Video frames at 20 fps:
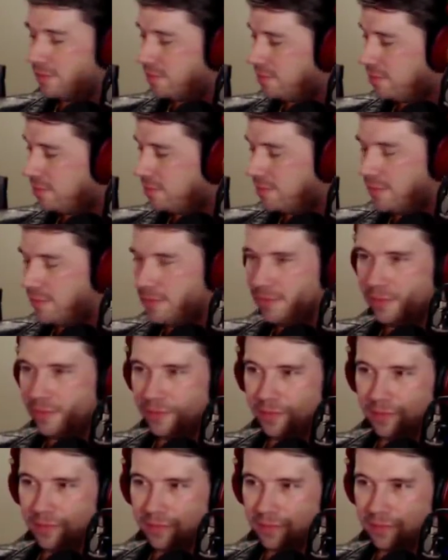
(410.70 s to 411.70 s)

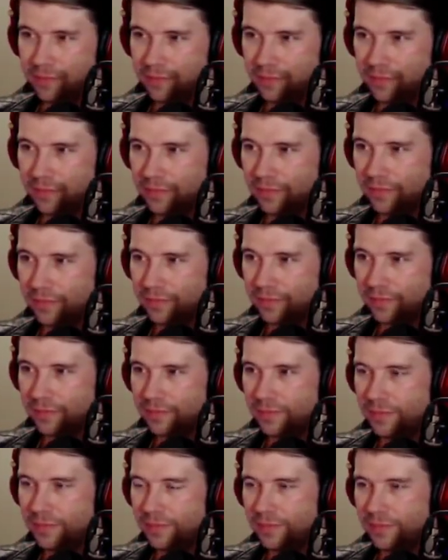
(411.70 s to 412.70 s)

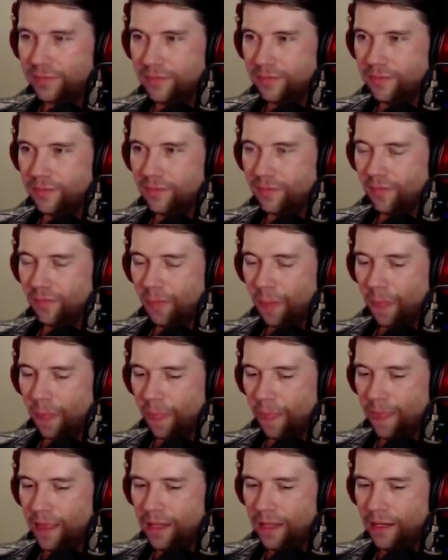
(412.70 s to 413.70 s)

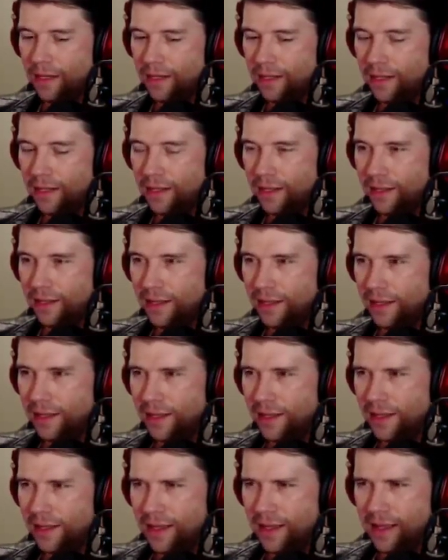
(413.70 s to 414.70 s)

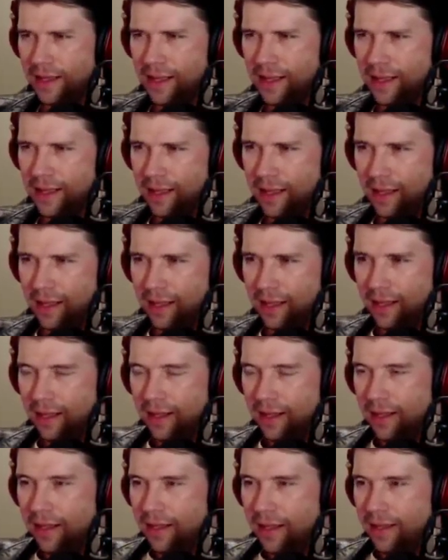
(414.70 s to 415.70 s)

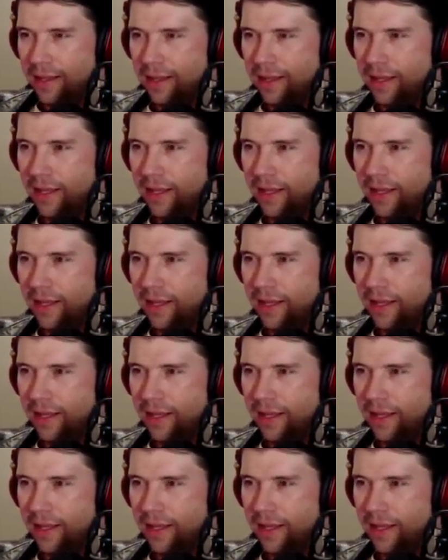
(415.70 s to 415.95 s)
The person shown says nothing.